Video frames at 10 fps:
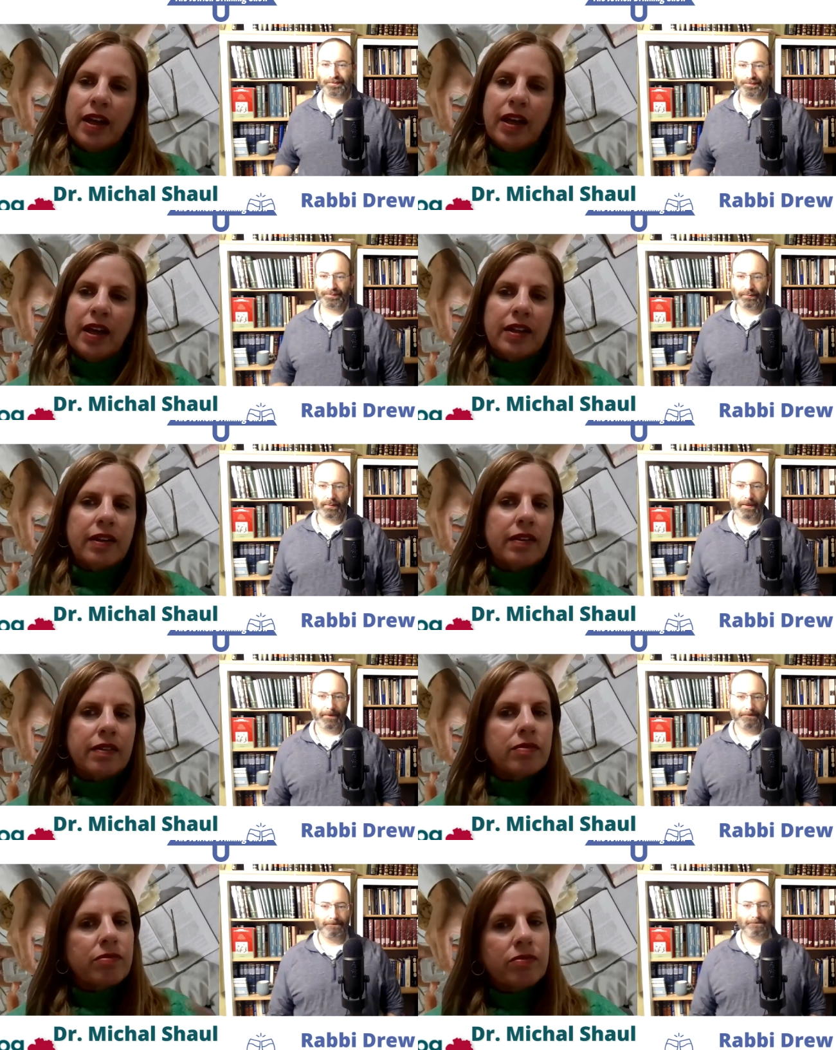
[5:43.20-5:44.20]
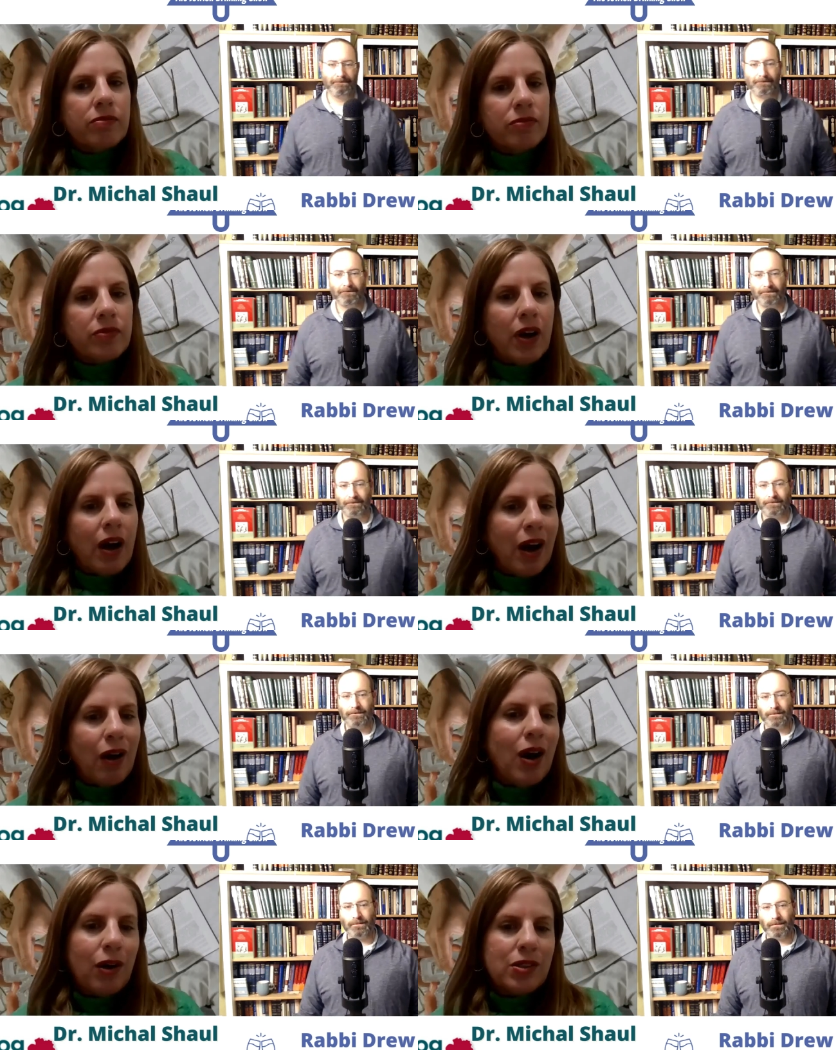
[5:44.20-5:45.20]
Speaker 1: and
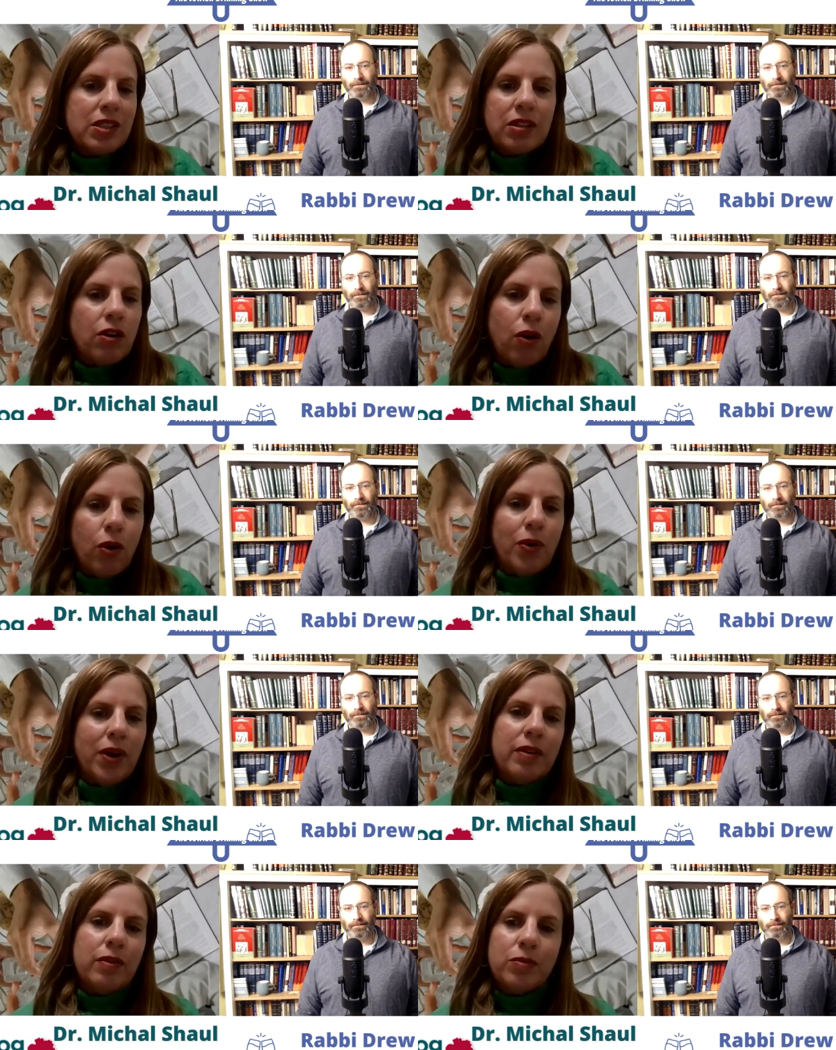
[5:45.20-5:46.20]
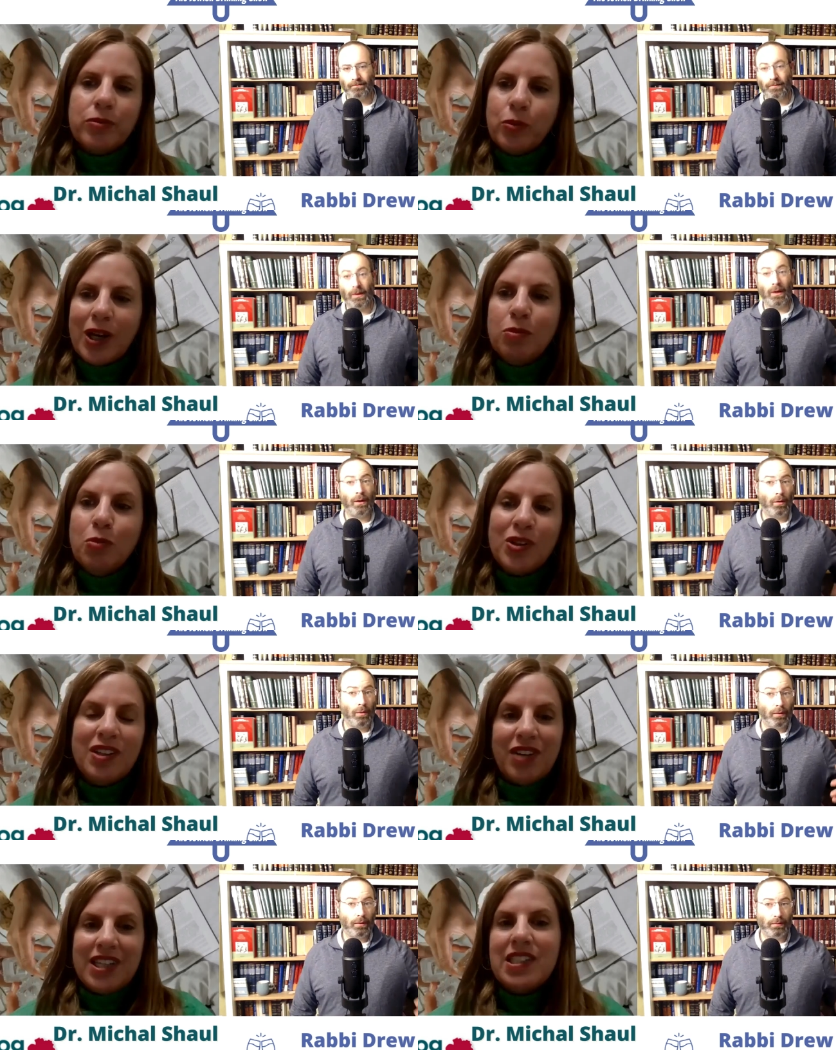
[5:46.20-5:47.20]
how, how does it go and what
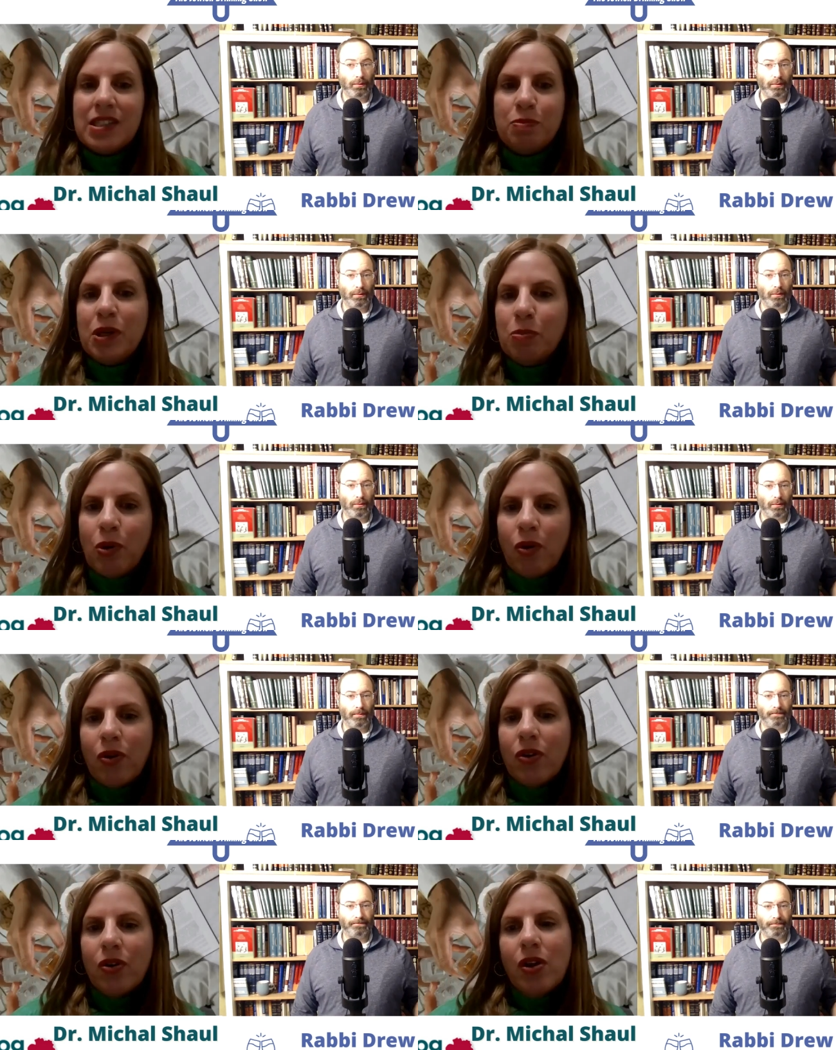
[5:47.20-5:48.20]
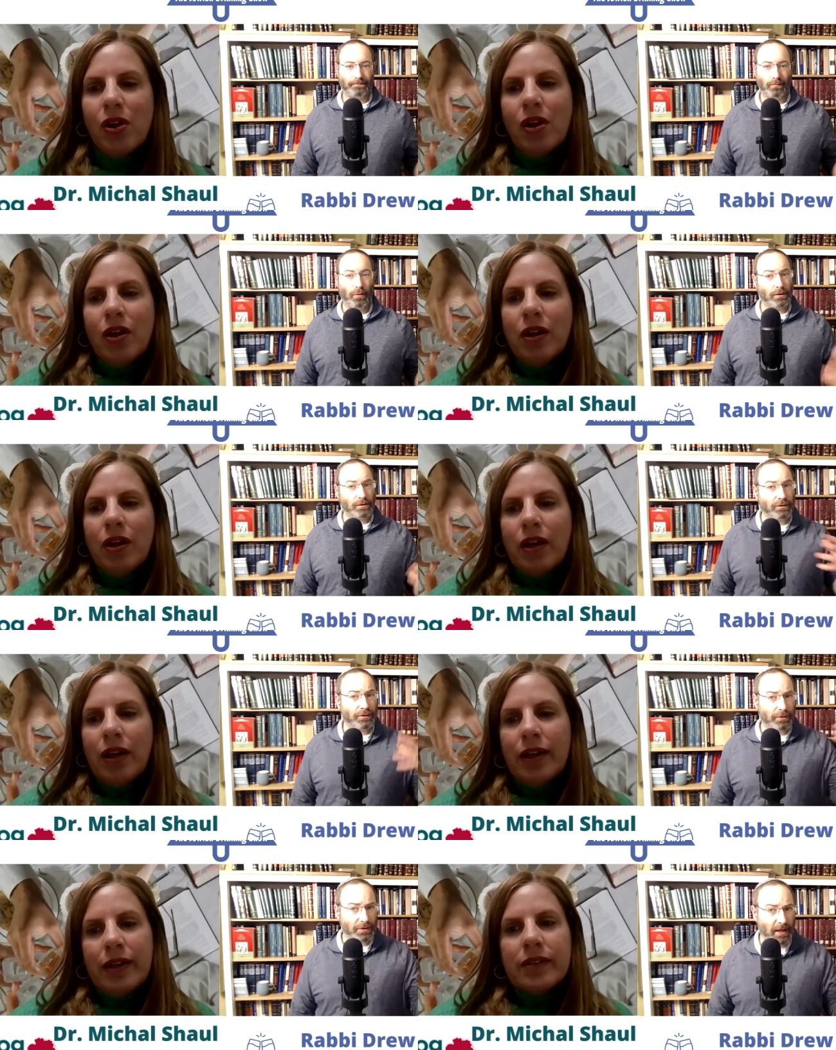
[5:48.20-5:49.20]
motivates people
Speaker 2: well also
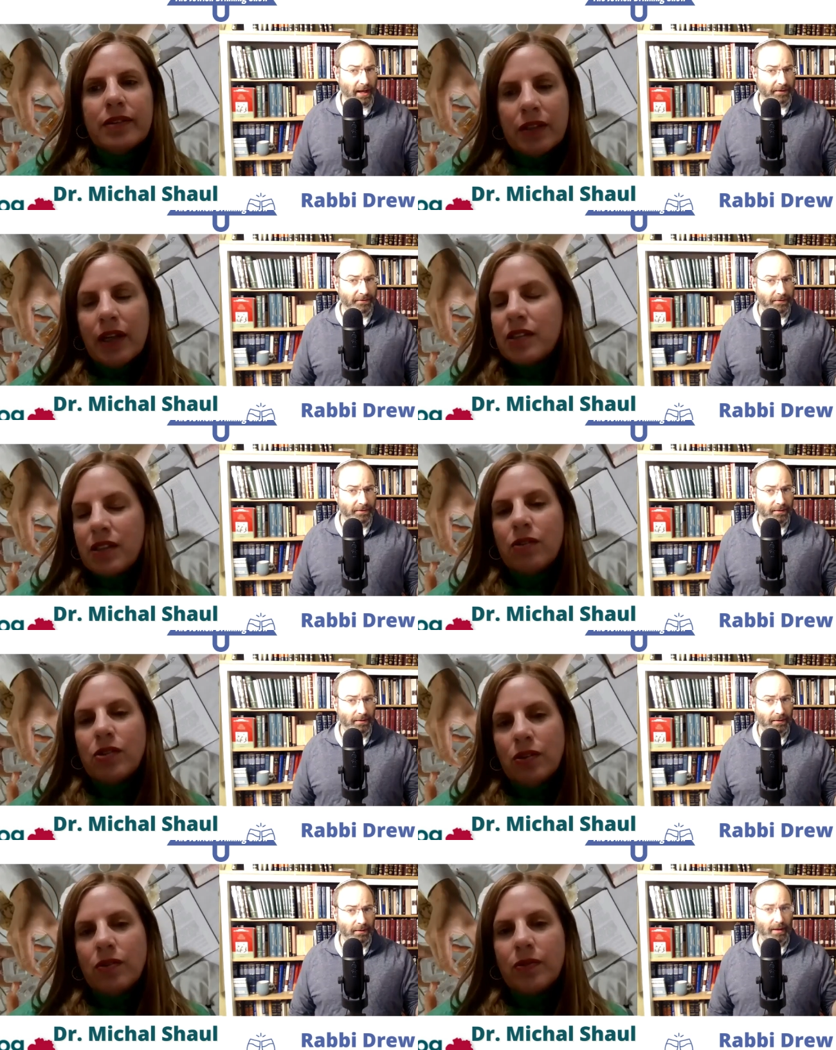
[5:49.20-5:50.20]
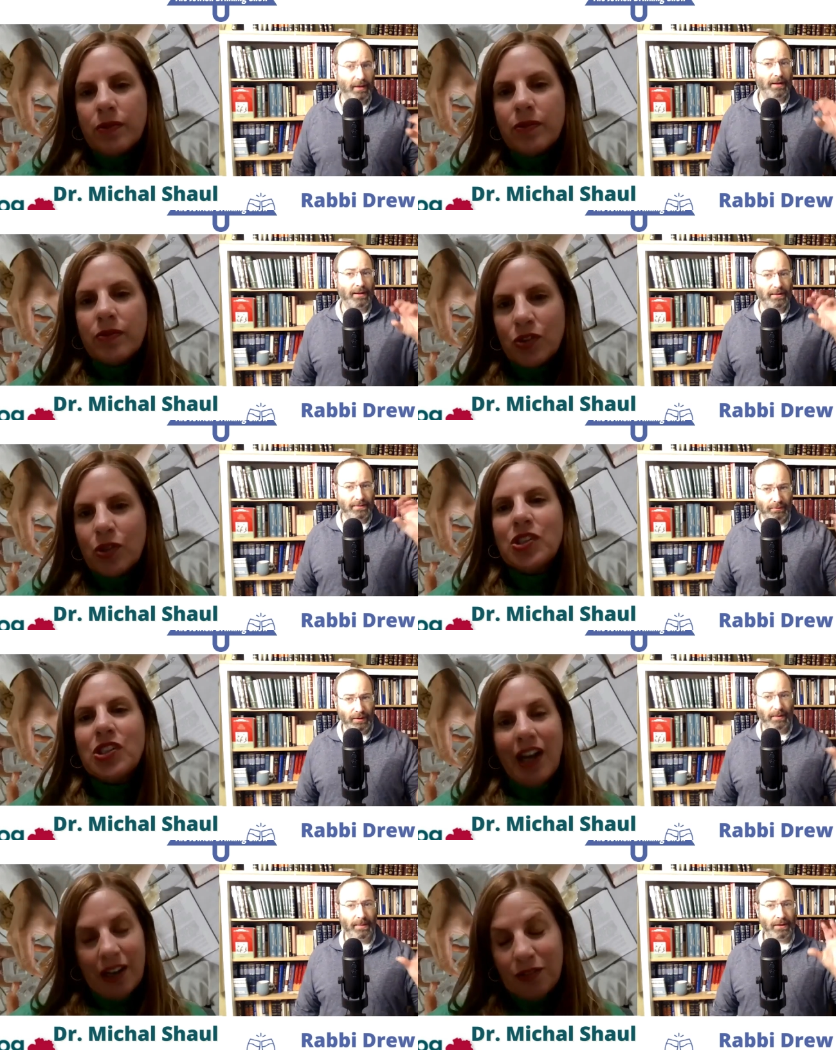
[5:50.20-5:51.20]
jewish and, life yeah stuff it's jewish
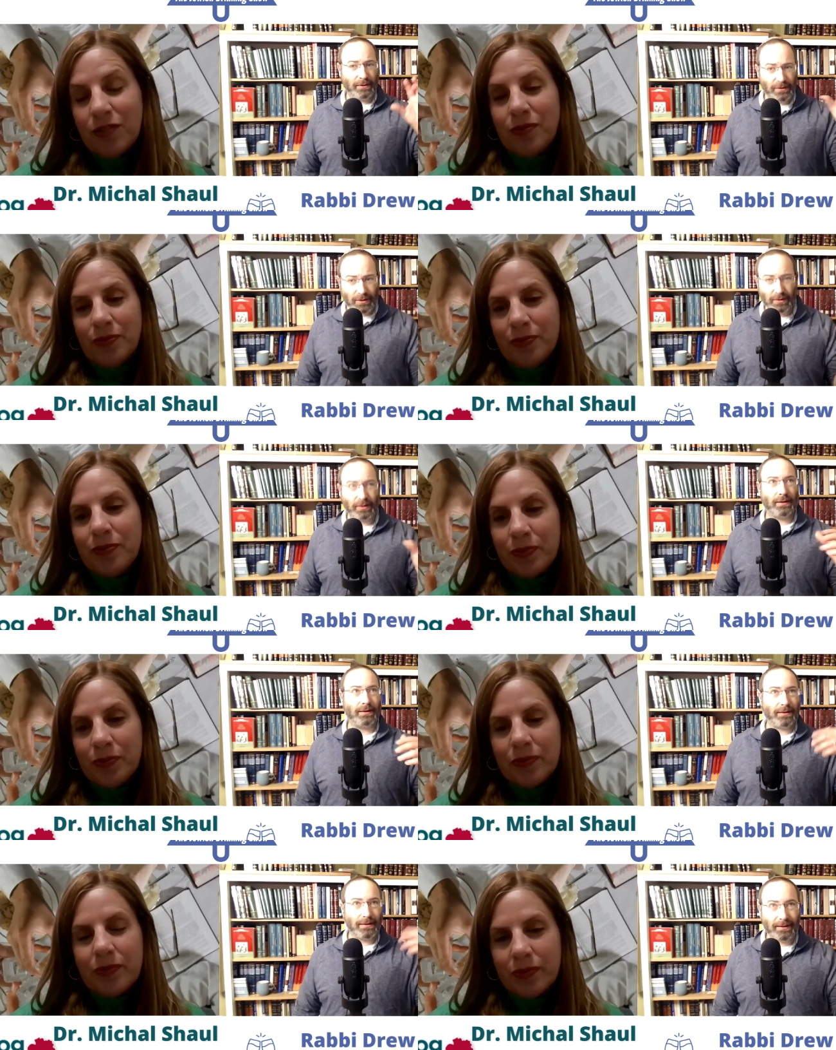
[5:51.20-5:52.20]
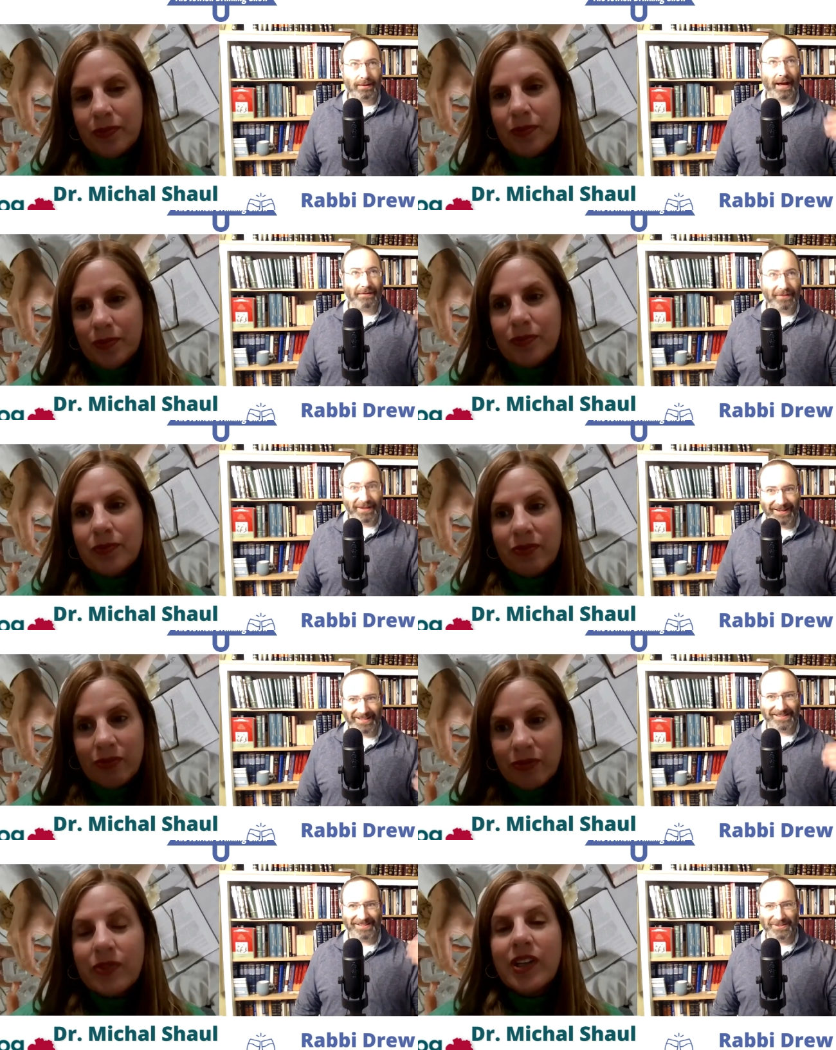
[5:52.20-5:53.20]
really life. about
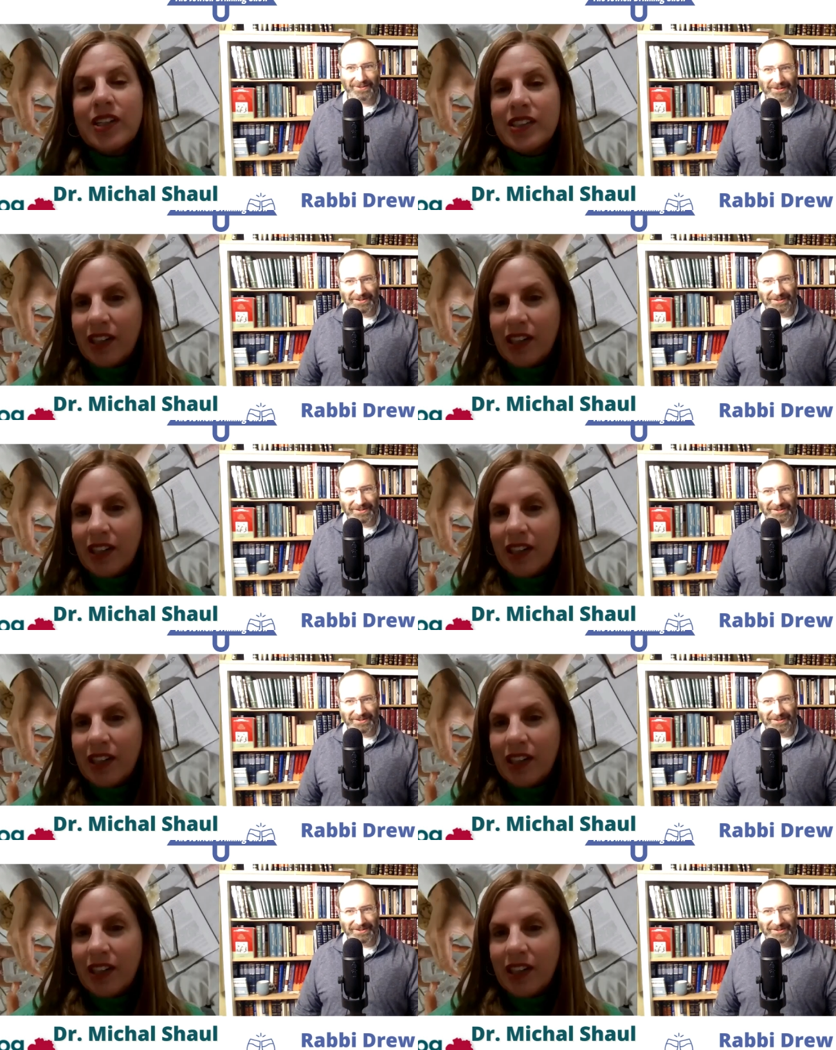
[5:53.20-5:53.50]
liveliness in jewish